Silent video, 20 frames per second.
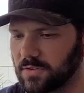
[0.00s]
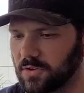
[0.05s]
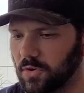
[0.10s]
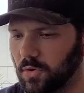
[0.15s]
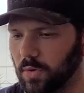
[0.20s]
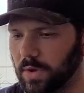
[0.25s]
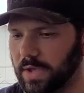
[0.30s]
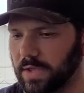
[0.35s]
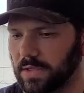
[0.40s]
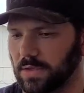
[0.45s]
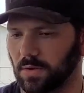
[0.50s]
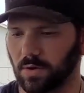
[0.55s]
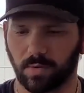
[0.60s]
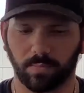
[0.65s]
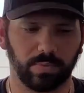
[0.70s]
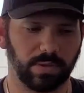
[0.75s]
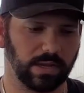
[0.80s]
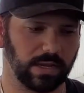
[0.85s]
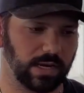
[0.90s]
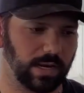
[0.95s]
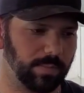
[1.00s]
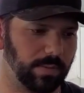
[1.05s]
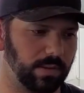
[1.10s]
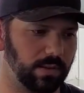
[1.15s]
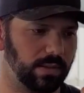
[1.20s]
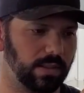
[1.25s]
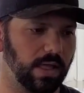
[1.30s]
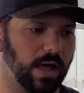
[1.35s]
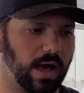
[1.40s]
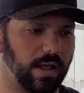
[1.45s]
quick. You are picking up a
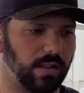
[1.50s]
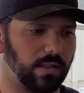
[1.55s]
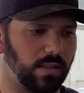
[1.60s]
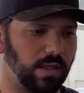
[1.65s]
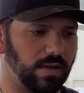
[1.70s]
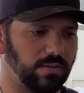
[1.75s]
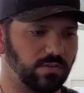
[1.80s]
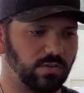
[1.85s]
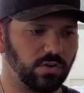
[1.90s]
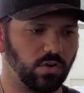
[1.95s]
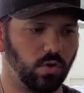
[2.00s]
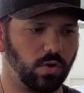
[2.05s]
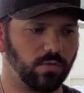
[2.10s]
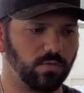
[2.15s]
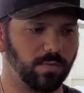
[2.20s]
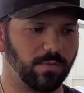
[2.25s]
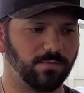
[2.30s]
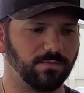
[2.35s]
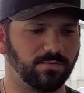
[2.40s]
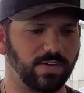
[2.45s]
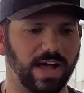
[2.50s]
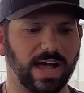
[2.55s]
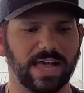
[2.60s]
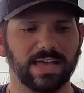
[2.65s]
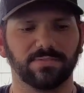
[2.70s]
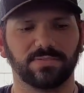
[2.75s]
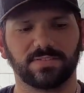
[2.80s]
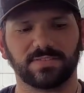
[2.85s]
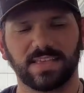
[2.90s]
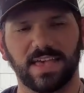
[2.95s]
lot of lines. So you're going from a
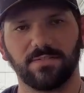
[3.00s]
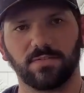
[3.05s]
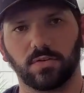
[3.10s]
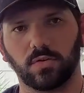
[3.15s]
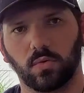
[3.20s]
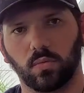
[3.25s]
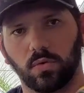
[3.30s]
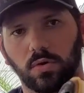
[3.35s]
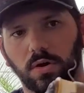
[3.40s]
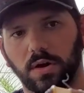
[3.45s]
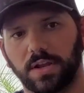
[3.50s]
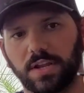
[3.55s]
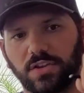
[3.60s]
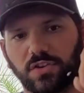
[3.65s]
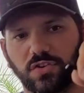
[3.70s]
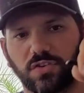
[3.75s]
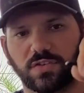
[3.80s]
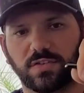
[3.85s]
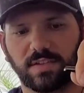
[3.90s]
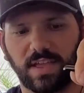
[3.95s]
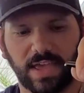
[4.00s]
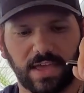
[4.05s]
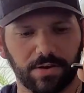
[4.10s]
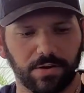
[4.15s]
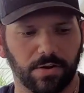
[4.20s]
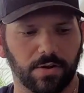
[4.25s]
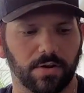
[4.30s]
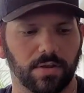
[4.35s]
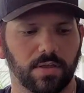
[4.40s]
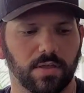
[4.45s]
5.7 to 1 in your
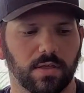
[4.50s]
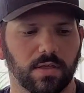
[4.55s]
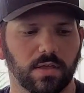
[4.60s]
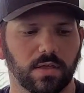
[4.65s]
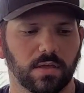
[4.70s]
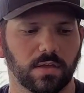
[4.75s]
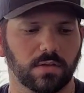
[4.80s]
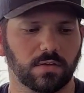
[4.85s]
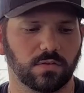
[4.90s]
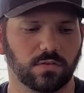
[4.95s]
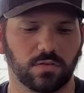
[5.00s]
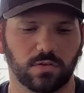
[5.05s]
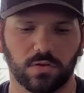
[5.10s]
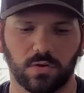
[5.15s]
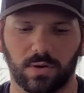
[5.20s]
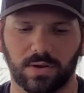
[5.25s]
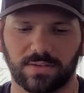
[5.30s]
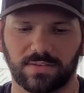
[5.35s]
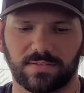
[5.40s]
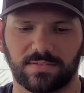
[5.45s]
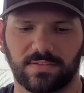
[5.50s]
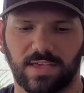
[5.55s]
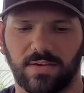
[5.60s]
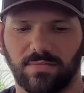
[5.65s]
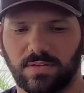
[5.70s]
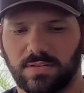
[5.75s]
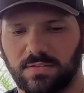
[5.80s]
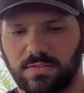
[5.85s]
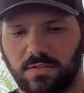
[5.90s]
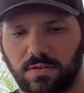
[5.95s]
standard to a
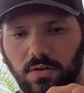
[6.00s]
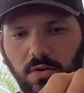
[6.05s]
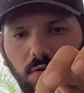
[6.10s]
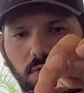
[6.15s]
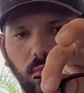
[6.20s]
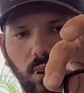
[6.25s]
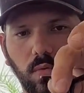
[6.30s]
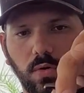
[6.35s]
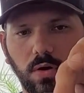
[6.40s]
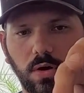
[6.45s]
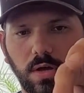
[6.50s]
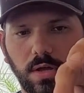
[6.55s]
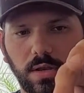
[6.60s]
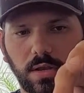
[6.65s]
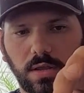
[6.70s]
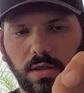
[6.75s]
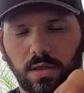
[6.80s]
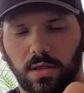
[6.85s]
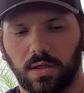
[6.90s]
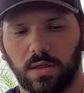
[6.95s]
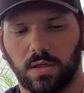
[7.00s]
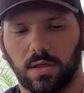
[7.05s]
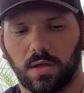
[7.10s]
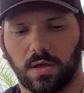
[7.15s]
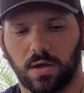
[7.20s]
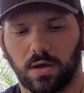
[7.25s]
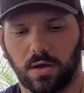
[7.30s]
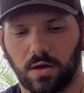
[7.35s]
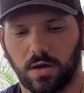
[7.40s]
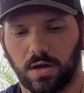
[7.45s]
7.0 to 1
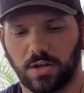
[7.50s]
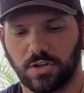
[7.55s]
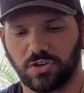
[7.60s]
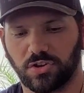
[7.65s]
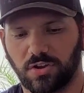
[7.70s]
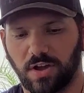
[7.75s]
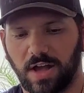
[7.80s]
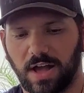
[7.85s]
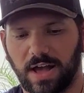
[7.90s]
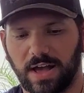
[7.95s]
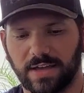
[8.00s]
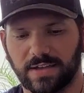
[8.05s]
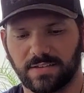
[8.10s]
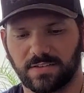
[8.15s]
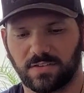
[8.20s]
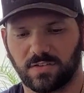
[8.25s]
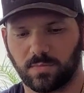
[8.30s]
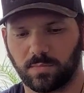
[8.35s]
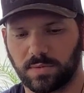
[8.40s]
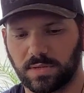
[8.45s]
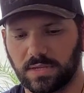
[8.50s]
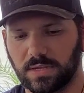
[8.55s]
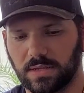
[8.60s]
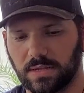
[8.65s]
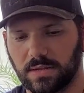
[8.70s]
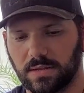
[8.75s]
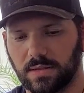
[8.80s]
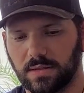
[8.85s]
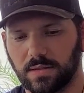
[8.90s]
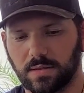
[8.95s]
on your high
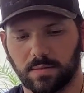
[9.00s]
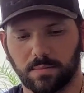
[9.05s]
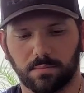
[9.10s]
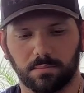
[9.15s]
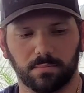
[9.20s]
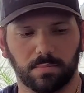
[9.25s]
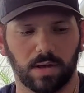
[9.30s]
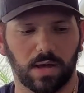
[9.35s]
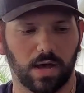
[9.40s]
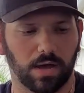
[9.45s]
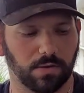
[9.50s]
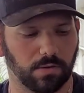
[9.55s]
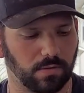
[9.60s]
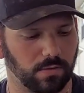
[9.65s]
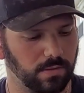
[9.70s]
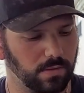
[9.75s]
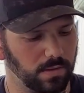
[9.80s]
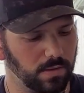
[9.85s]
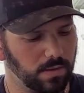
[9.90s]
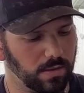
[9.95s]
speed model.